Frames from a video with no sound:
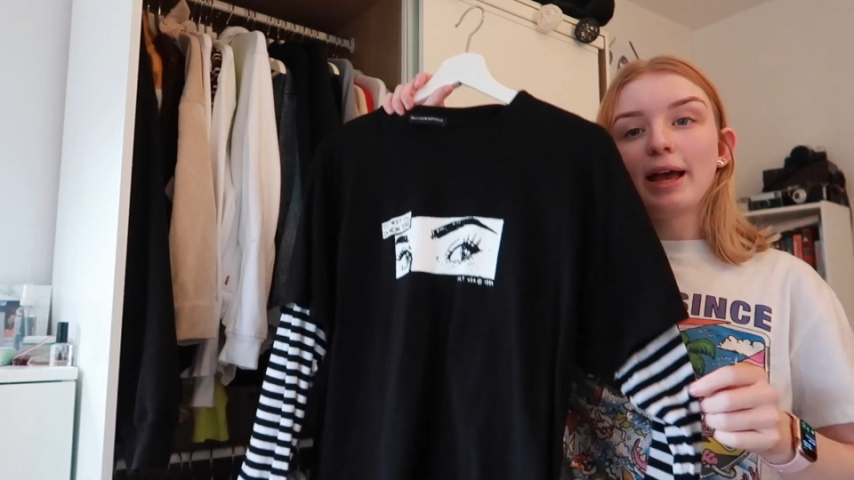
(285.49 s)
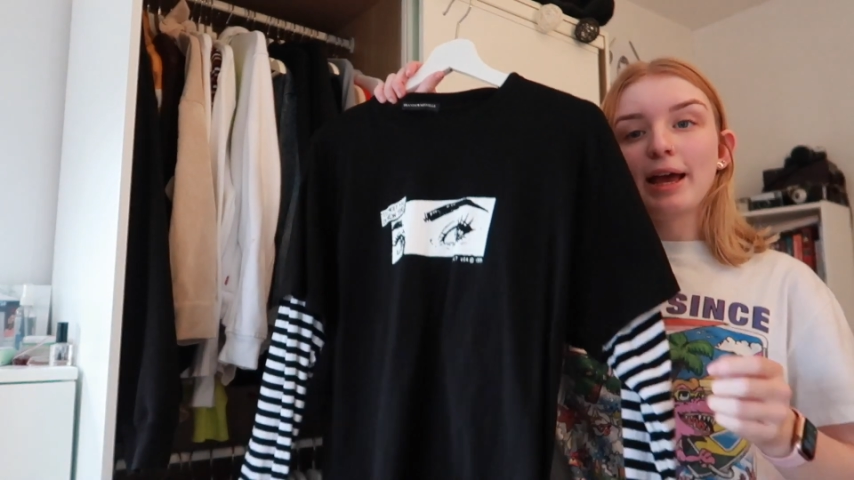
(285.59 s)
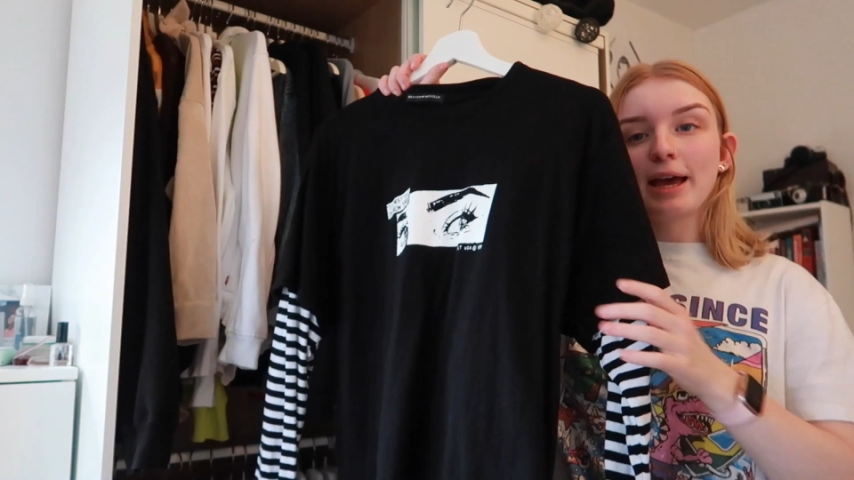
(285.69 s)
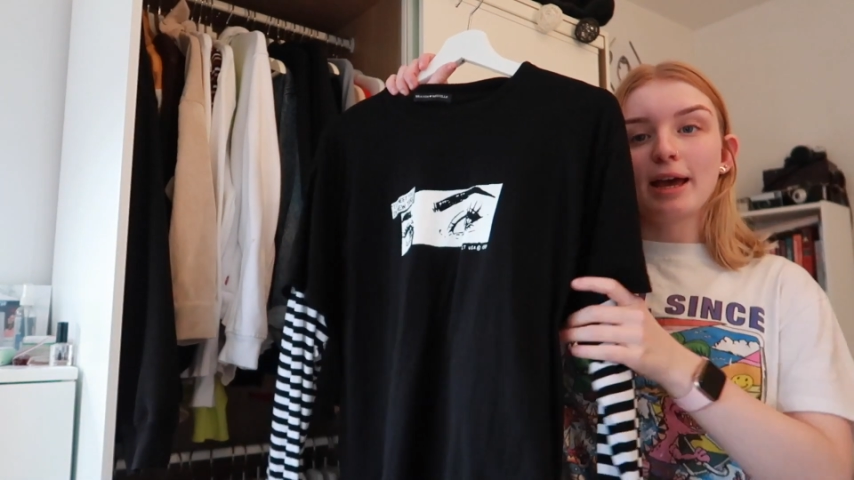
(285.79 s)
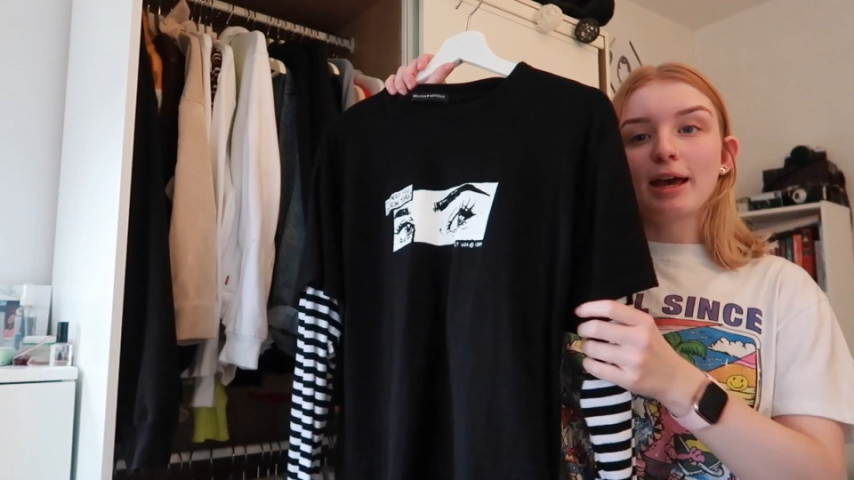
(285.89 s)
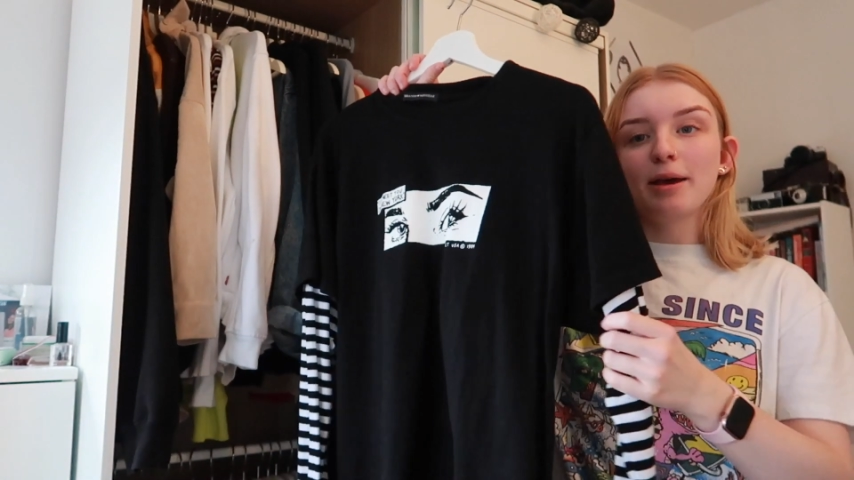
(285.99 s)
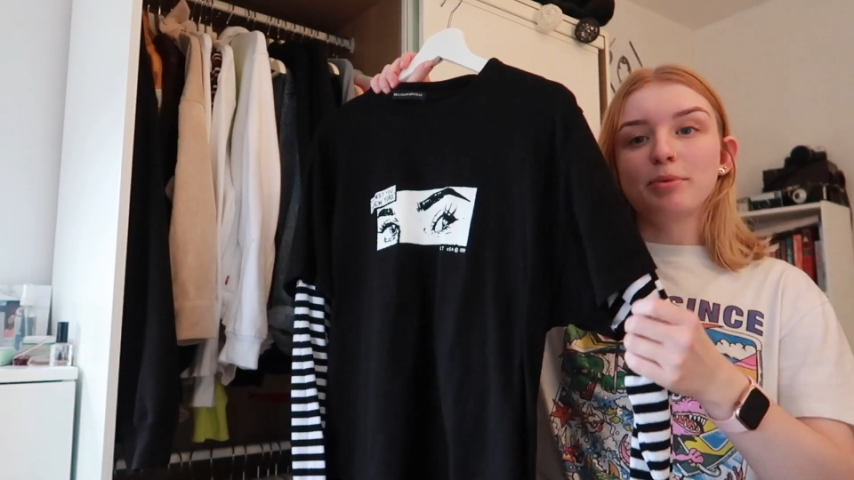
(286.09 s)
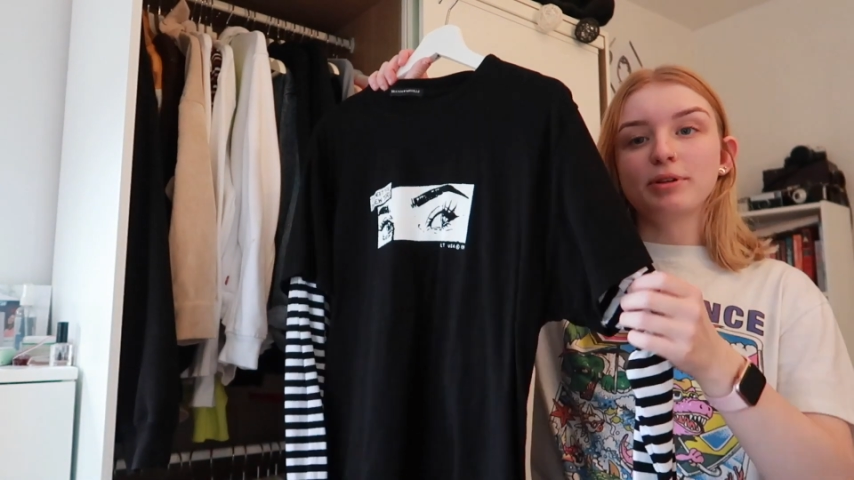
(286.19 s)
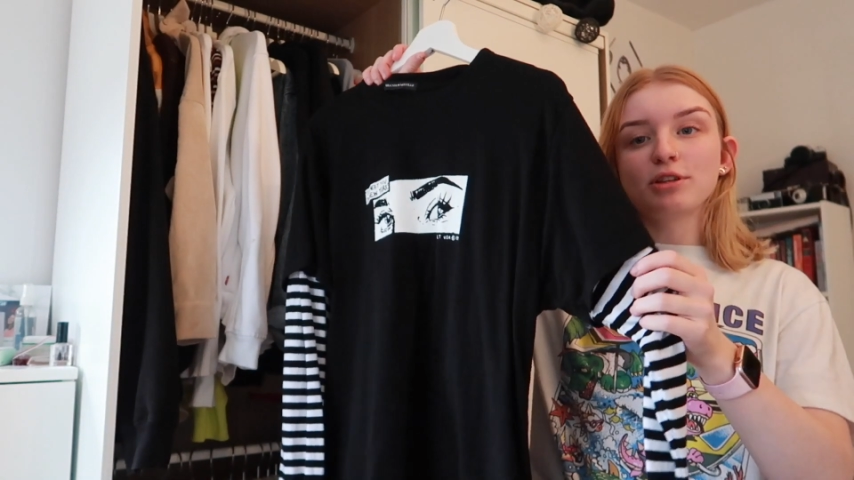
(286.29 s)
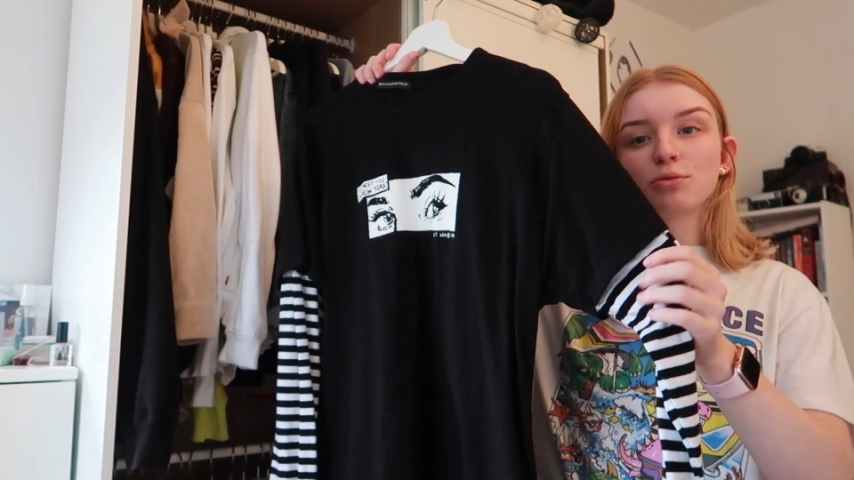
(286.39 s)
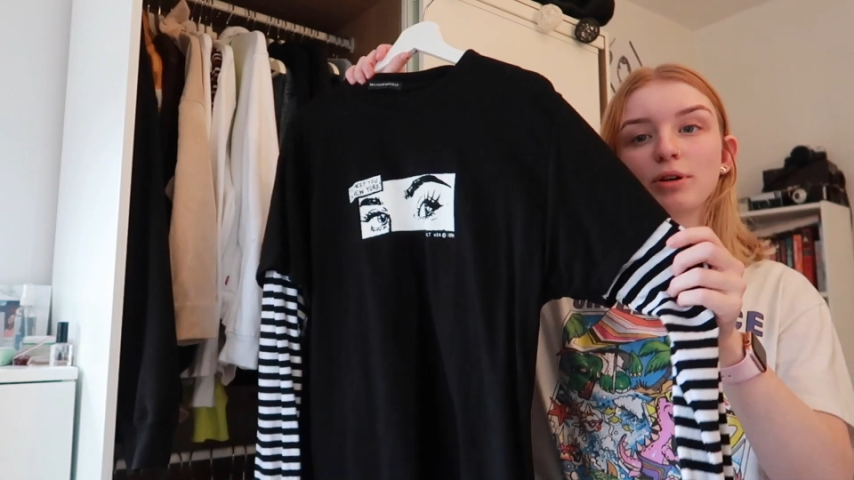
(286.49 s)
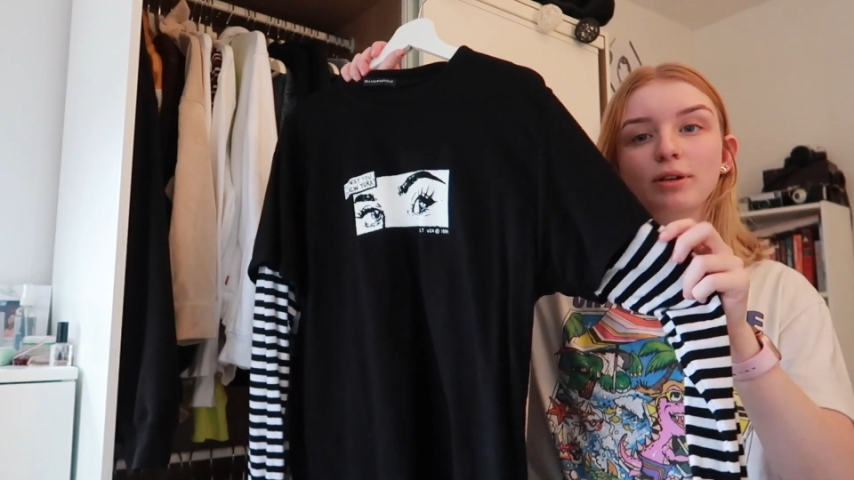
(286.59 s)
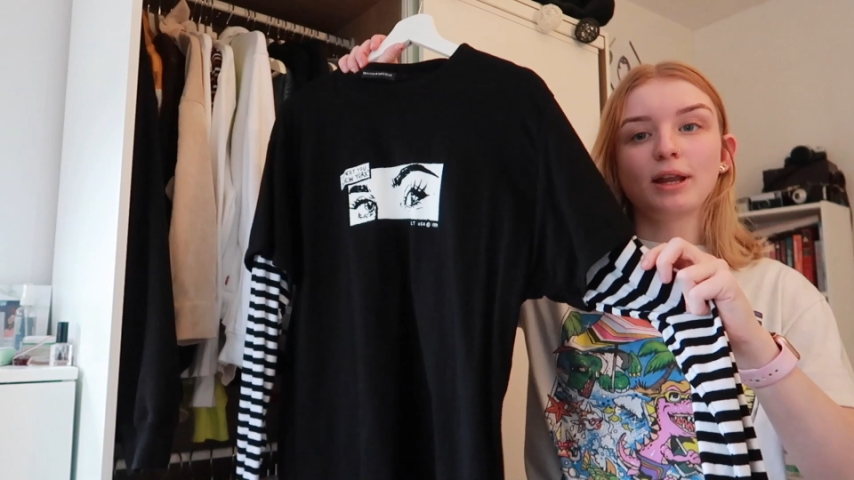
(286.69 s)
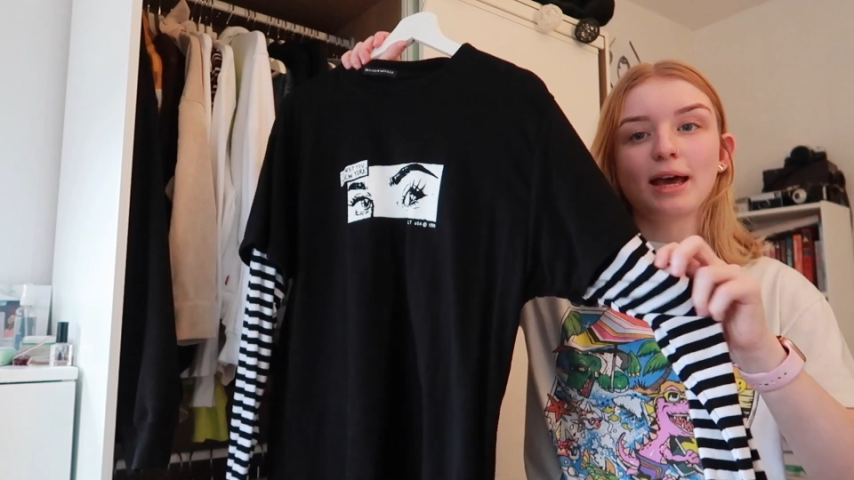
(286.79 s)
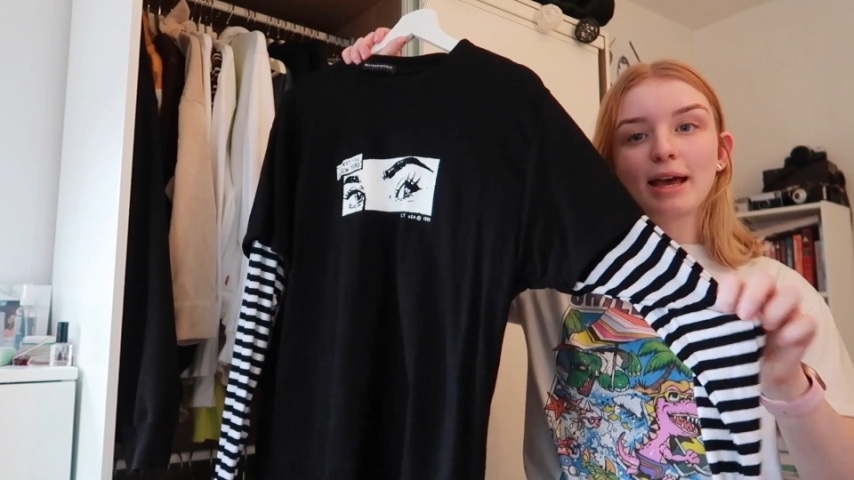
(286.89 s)
but this
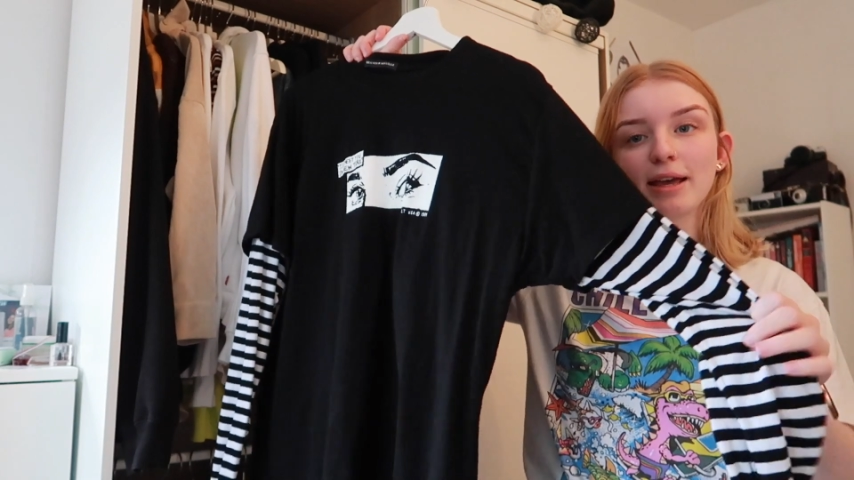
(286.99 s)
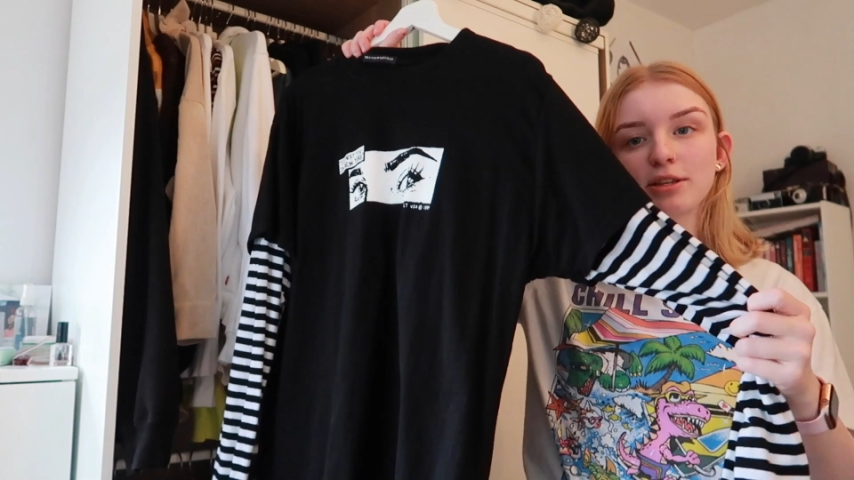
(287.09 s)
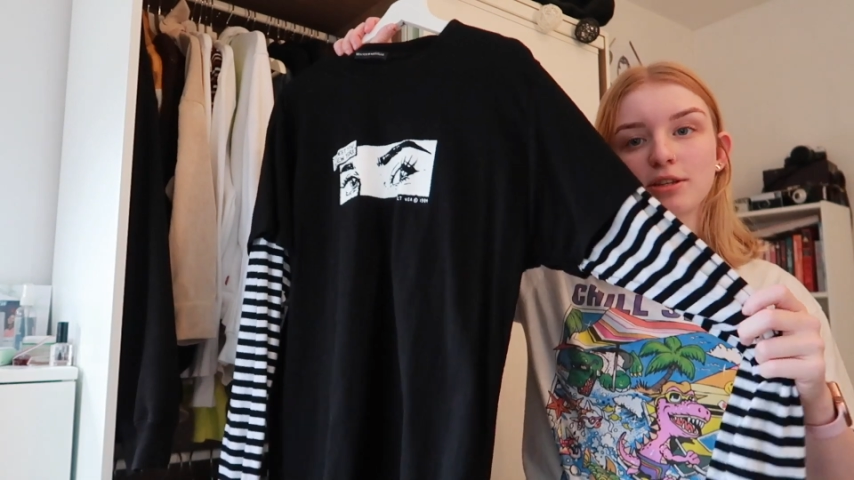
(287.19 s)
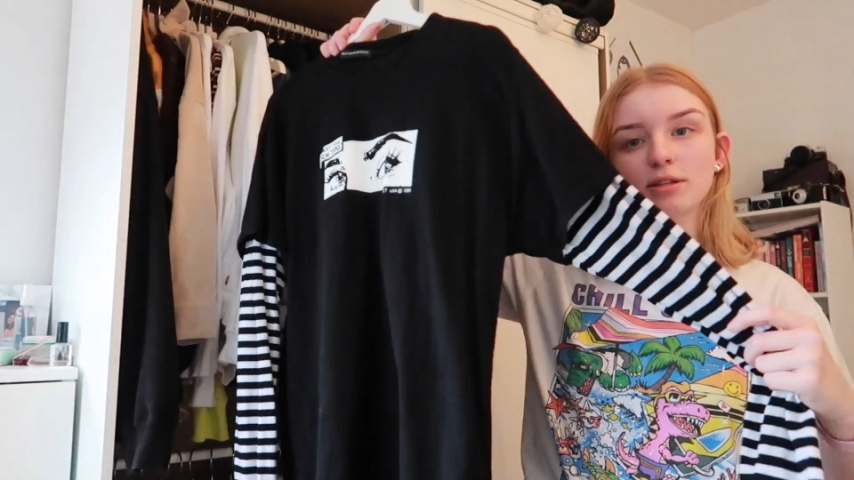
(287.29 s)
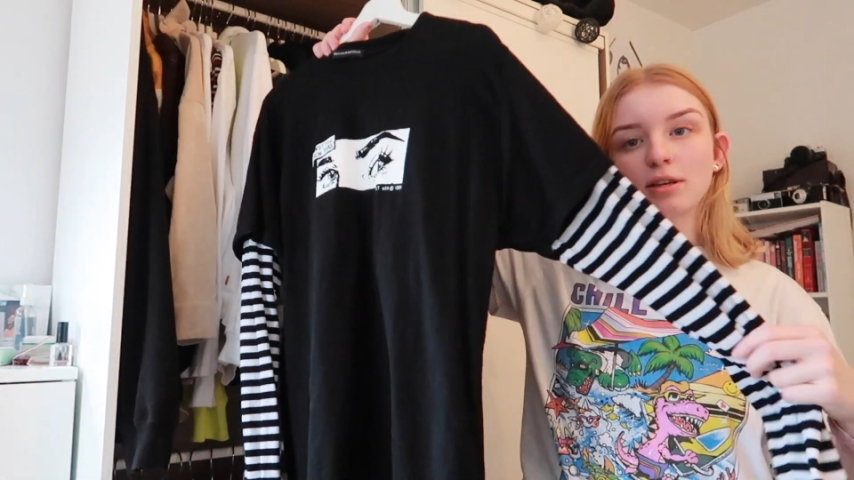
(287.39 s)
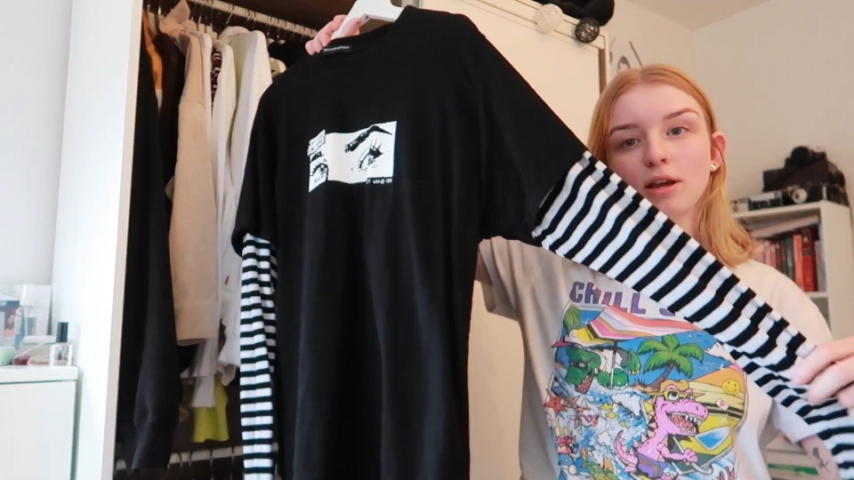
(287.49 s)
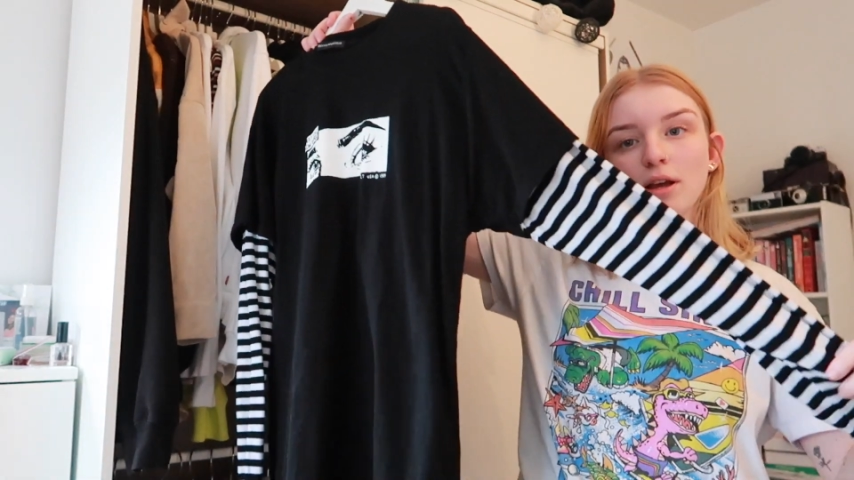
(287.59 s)
one has